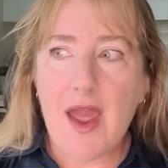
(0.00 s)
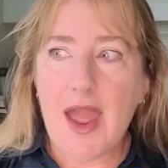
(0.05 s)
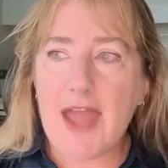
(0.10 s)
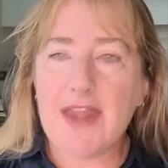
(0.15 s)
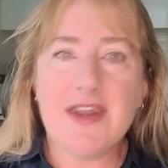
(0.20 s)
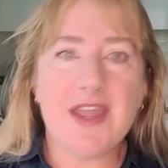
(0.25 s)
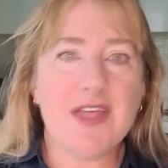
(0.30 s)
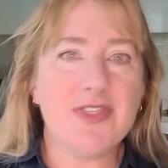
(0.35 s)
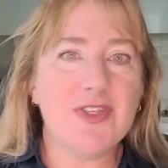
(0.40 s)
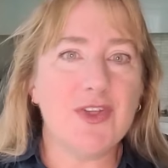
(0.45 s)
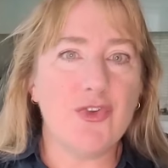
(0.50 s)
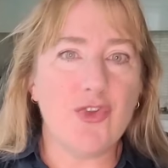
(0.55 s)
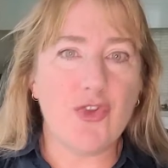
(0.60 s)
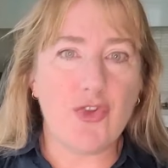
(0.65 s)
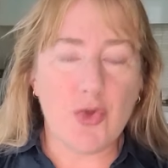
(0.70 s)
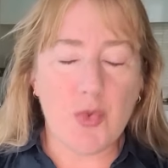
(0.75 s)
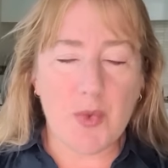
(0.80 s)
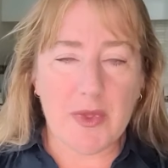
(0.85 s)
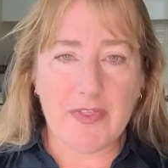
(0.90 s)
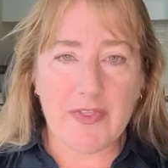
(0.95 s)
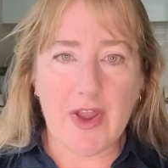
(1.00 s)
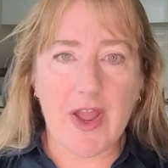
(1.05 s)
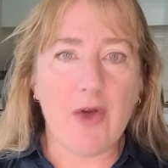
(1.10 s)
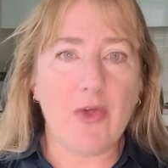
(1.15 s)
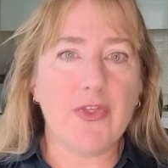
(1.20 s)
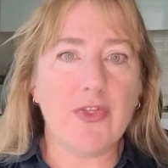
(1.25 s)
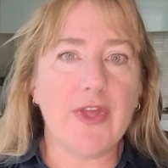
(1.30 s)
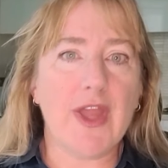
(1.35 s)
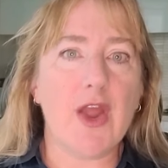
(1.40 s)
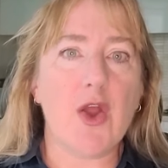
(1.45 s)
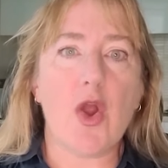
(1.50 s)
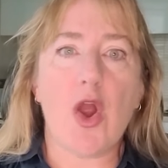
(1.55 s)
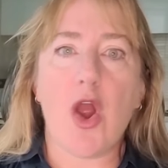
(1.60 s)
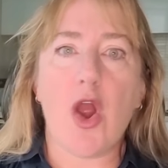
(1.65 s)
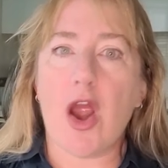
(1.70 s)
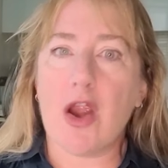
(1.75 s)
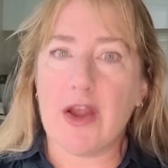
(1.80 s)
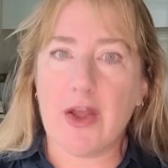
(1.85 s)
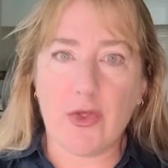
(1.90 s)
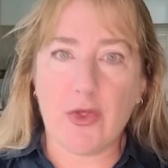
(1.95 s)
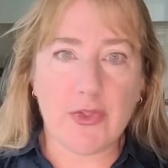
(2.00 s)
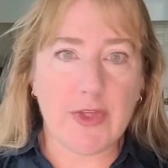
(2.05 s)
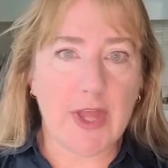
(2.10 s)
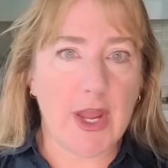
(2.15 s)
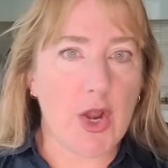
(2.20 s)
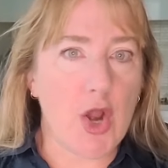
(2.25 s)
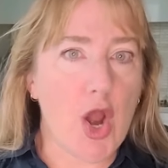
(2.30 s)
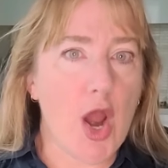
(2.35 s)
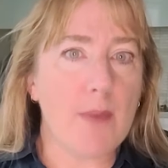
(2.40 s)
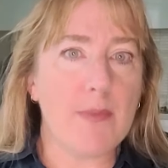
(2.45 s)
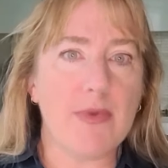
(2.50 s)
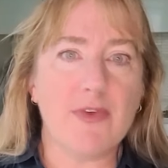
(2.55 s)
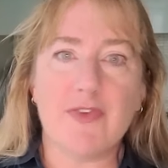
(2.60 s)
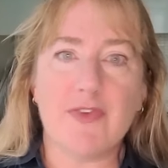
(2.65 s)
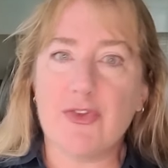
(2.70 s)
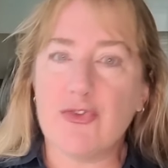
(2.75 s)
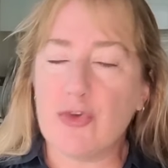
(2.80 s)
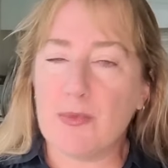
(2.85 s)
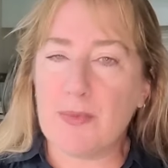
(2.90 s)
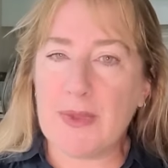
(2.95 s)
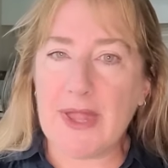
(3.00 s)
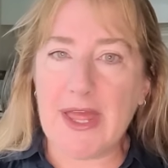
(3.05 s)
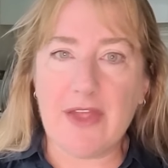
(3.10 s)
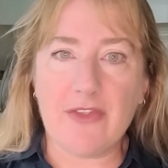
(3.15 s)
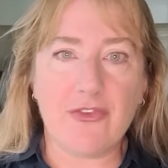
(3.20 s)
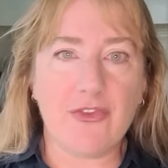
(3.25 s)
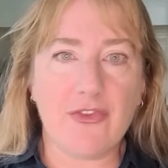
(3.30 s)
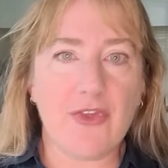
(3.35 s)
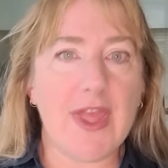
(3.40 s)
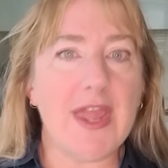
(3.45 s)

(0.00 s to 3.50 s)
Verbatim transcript: had nothing to do with their health care, our health care, our provincial plans.